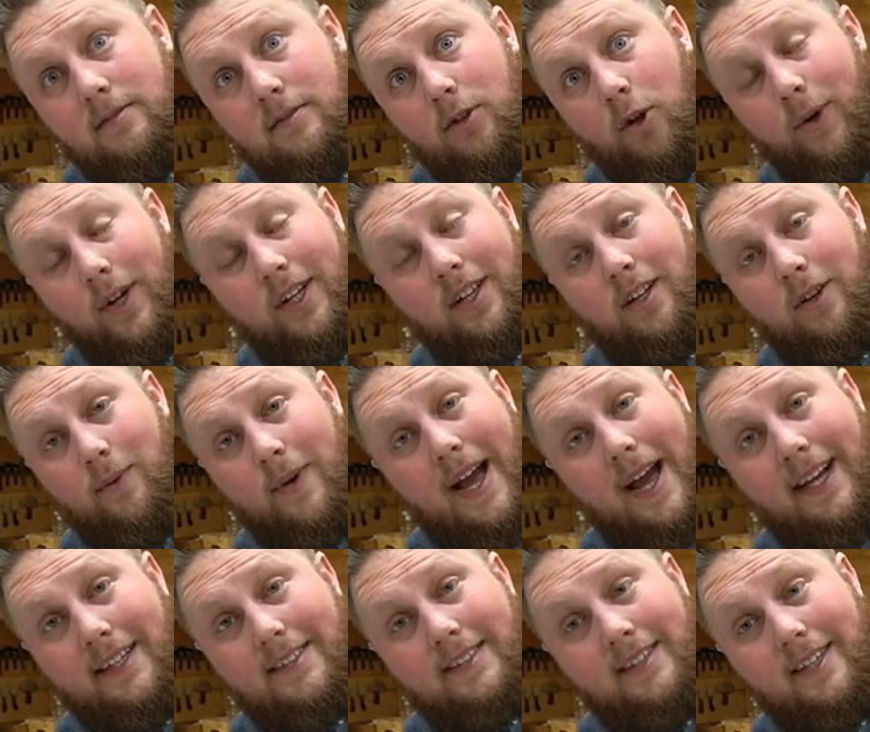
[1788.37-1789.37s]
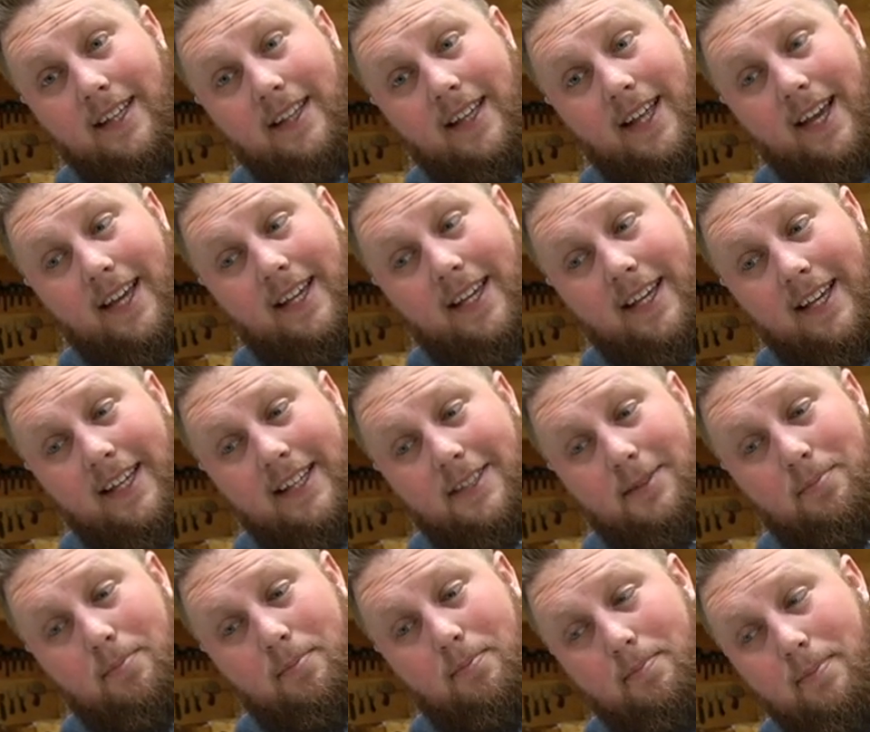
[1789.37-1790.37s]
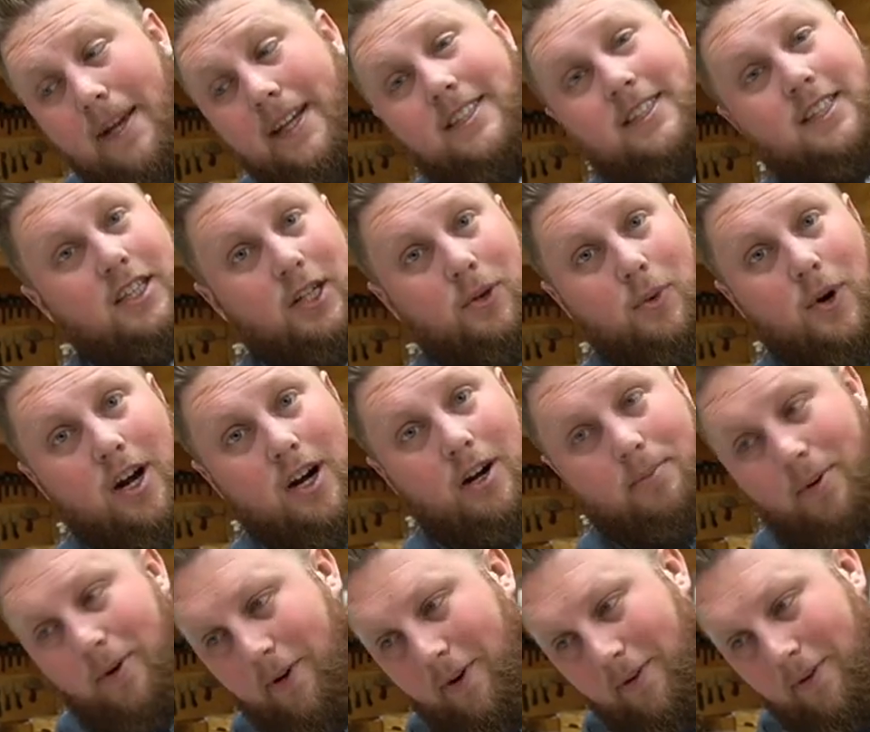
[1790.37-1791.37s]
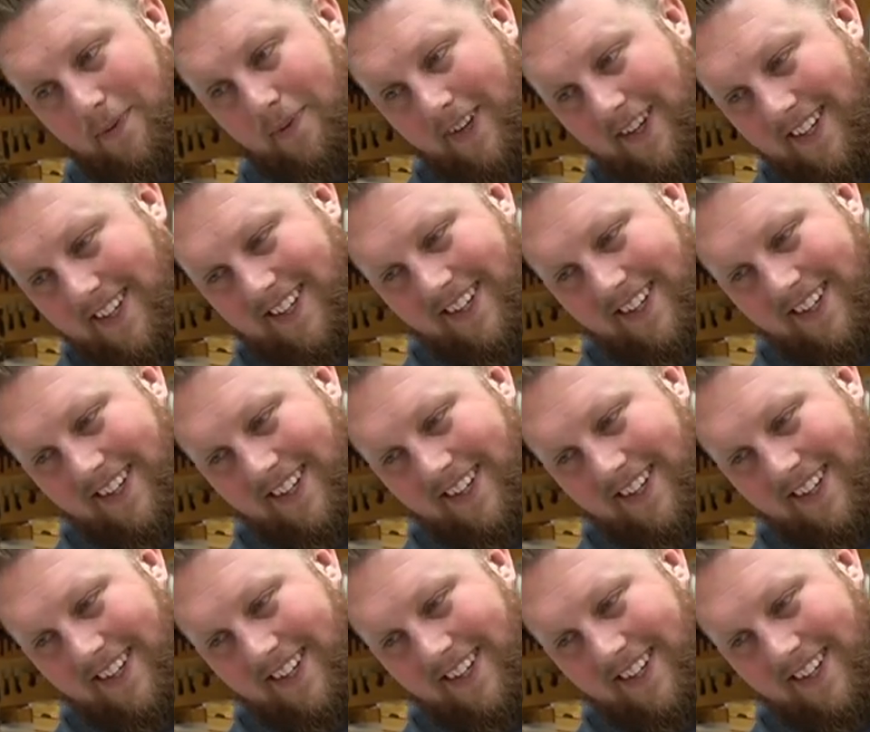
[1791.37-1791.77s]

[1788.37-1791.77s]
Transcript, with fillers: oil and wax that like it's basically waterproof.